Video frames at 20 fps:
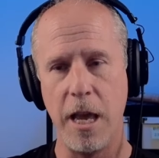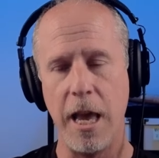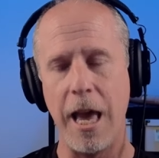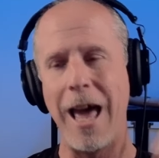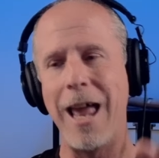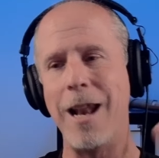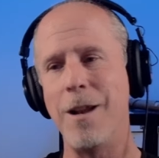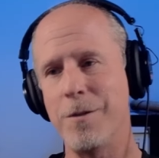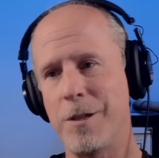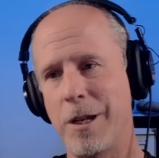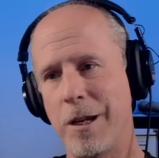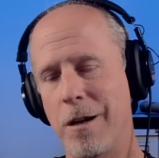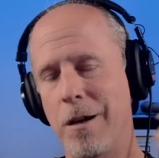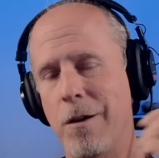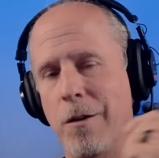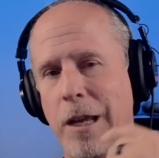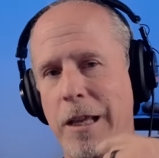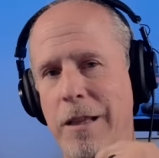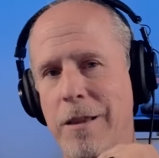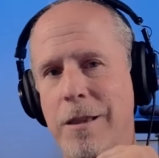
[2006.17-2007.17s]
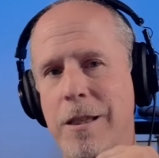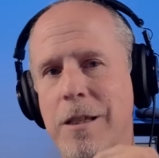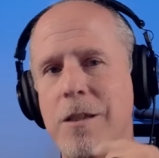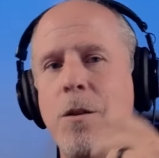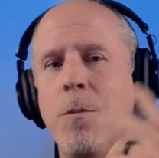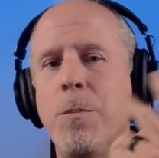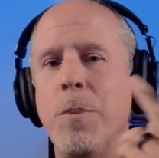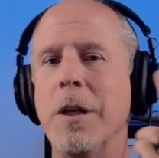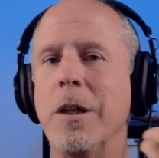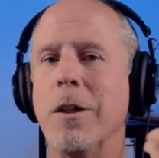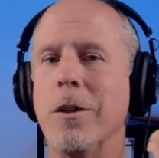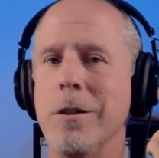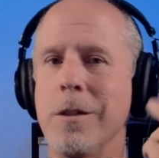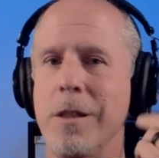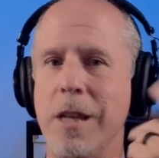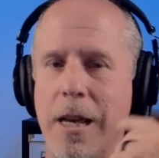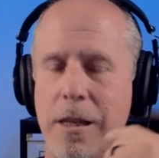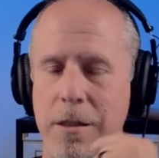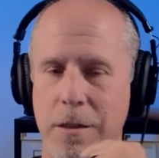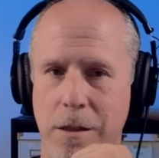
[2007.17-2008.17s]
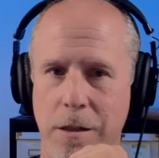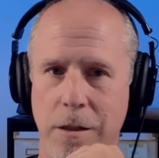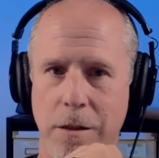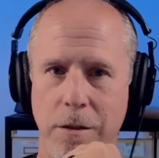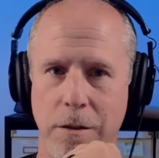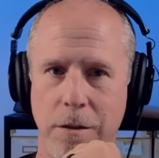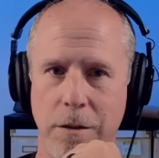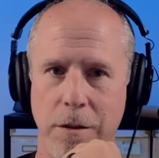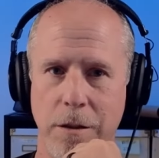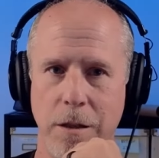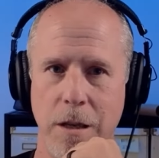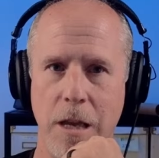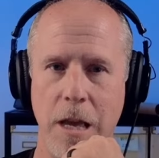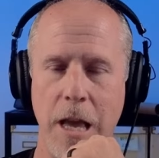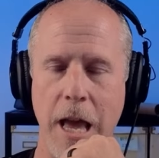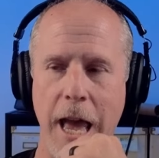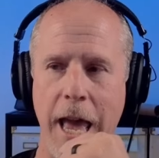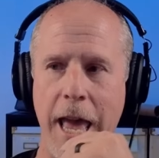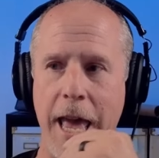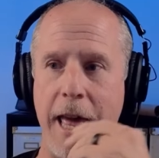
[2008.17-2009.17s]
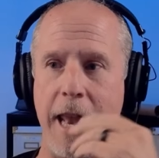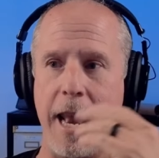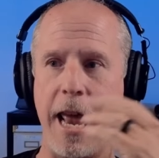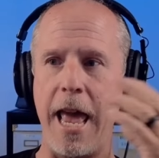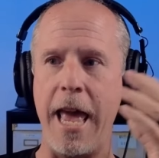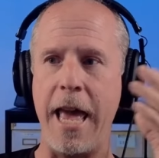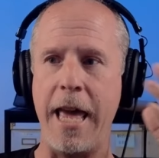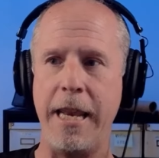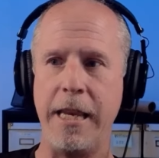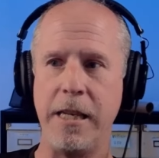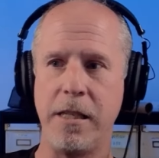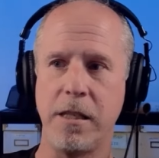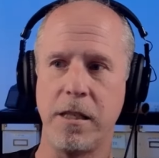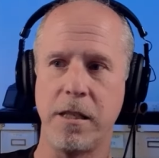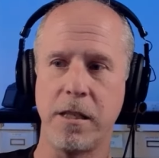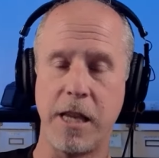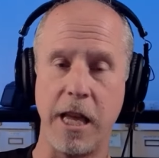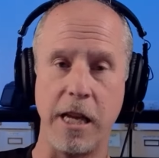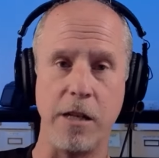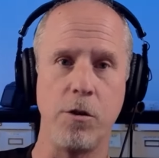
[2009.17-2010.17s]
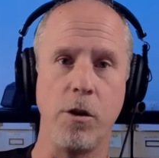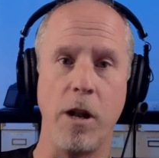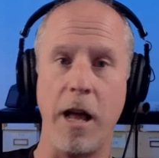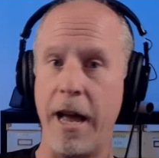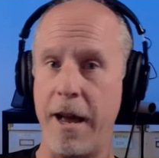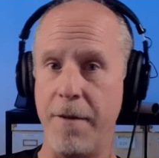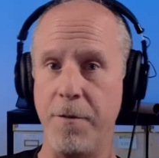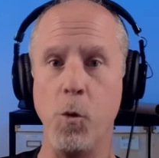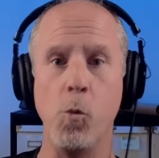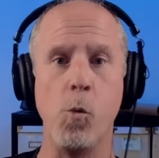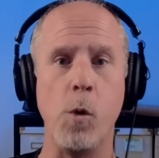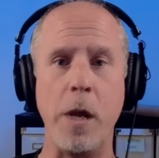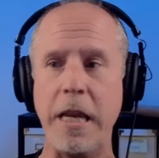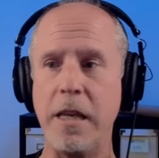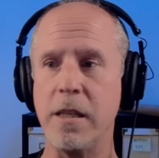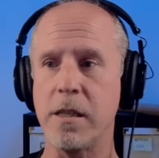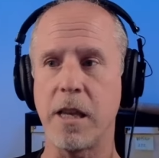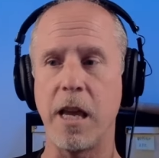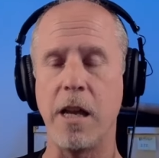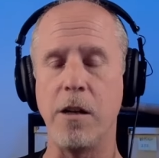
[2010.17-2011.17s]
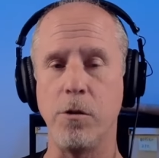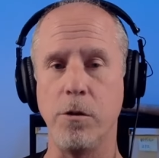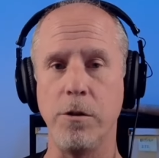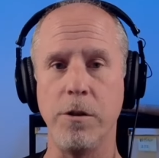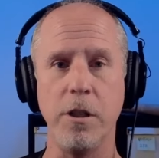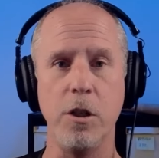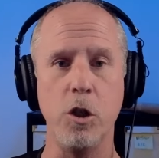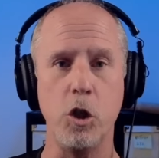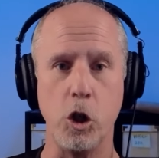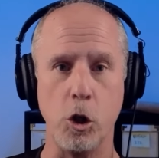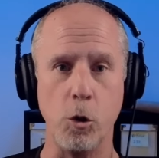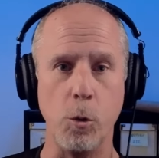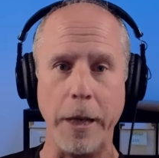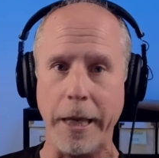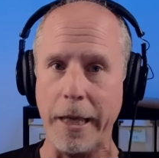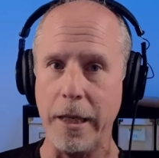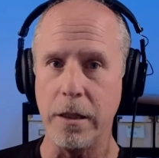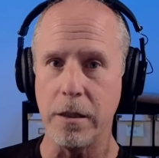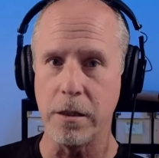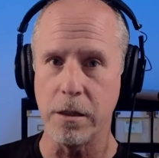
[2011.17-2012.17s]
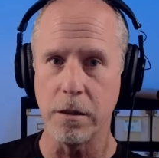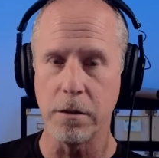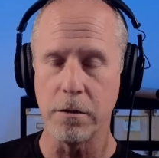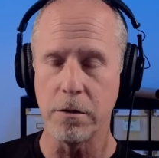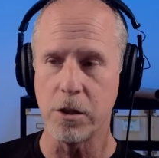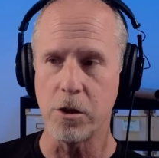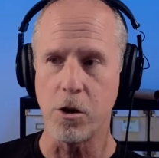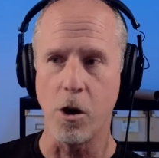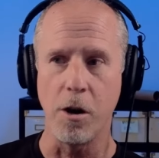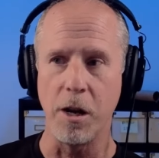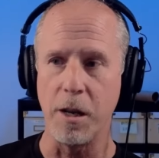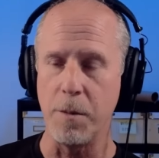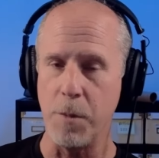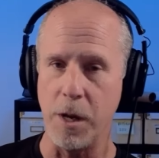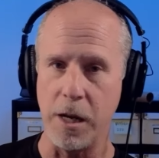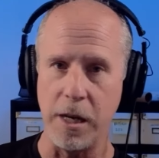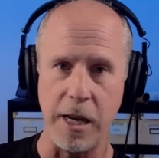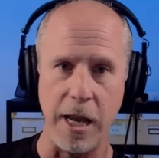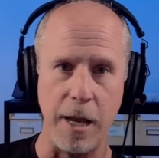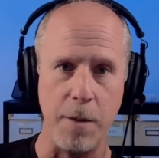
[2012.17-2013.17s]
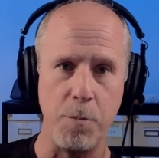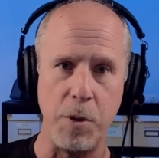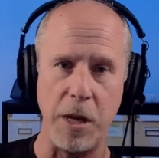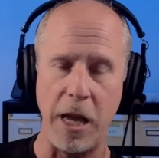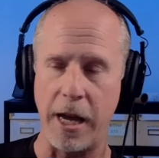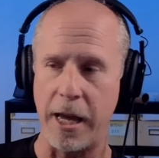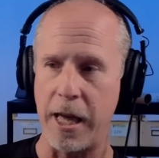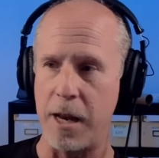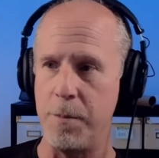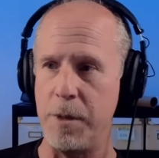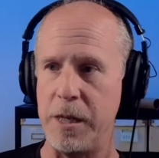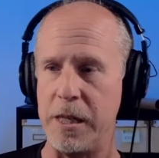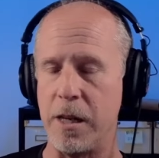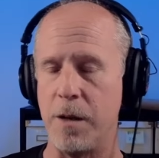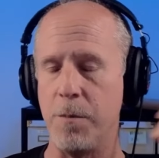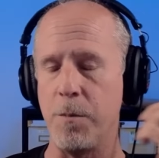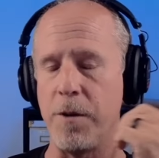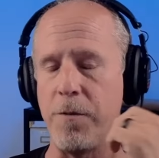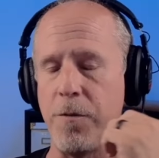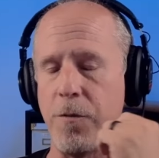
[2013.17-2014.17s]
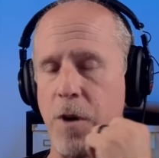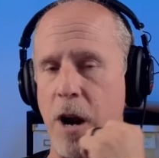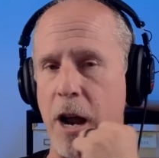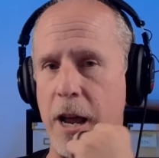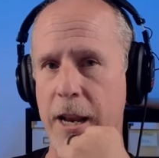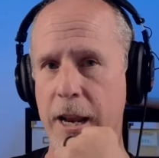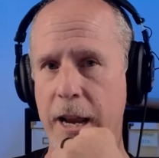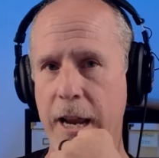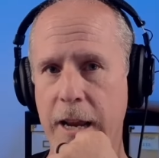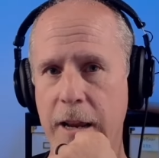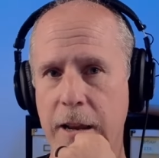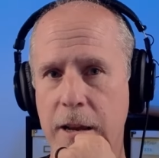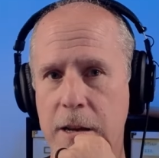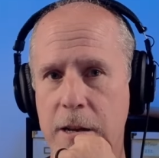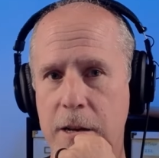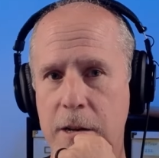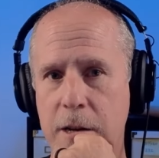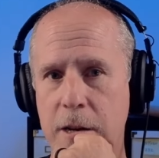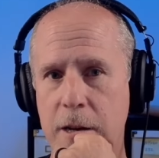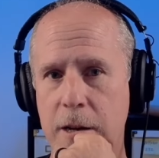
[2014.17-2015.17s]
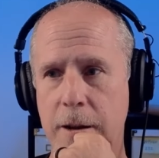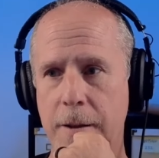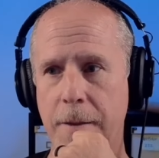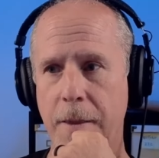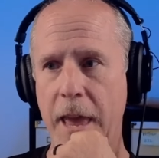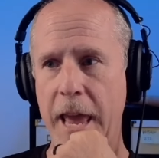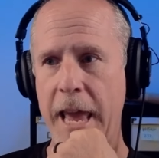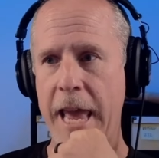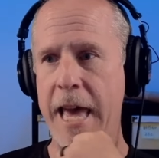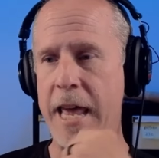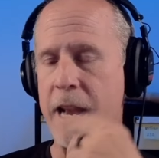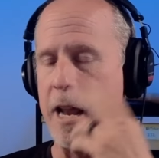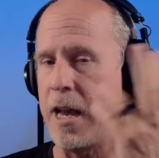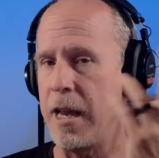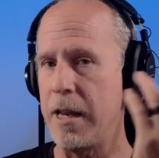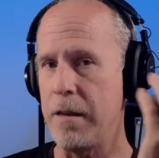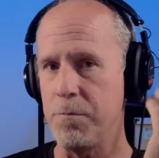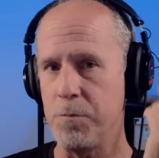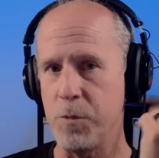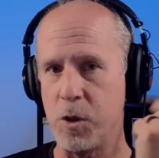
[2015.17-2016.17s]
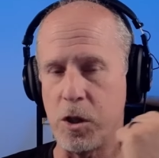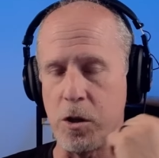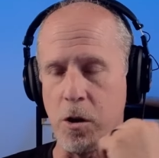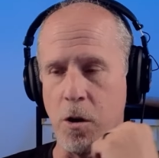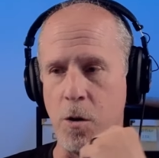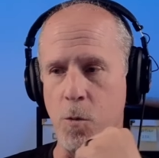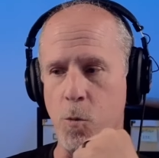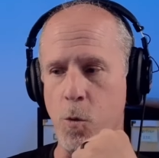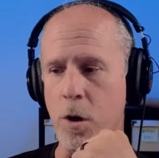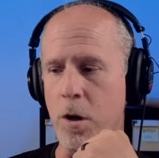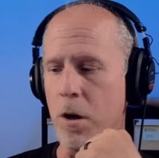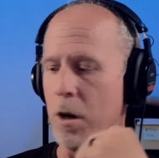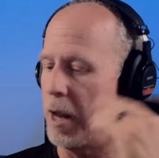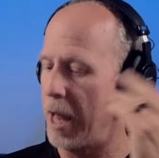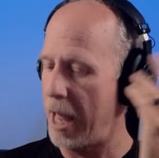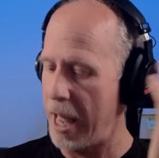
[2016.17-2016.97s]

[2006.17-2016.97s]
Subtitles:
And I was like, okay, this will be a good test. And it's scheduled. I have a week scheduled to do it. Starting Monday, I got to be done by Friday. And I started work on it.